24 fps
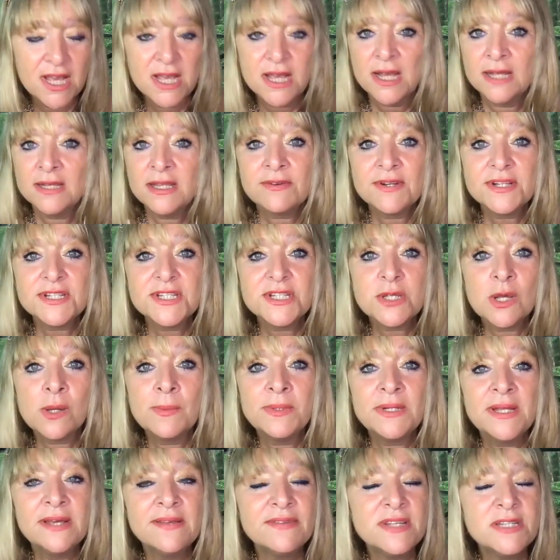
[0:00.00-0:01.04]
And there are so
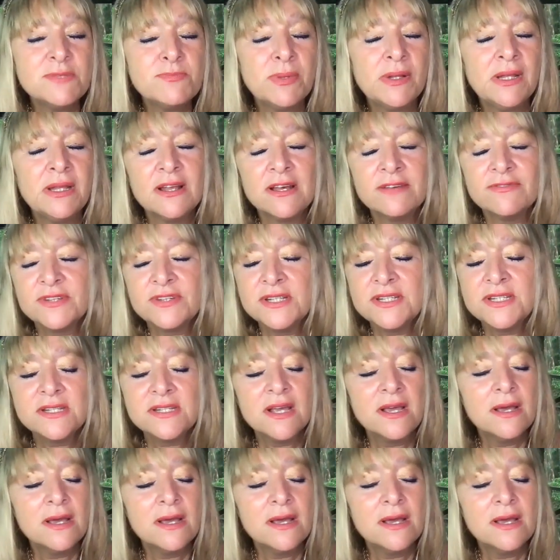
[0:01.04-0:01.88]
many of these beloved